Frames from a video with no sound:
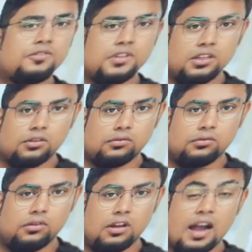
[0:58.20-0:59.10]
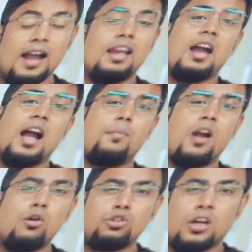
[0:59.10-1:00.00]
Well, these joysticks
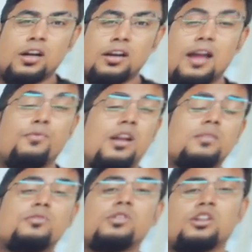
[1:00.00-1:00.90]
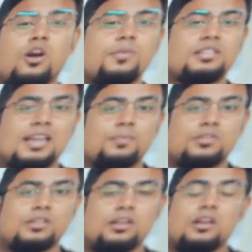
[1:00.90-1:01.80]
have RGBs which can be
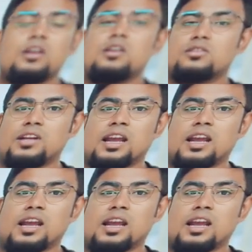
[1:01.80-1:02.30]
customized as well.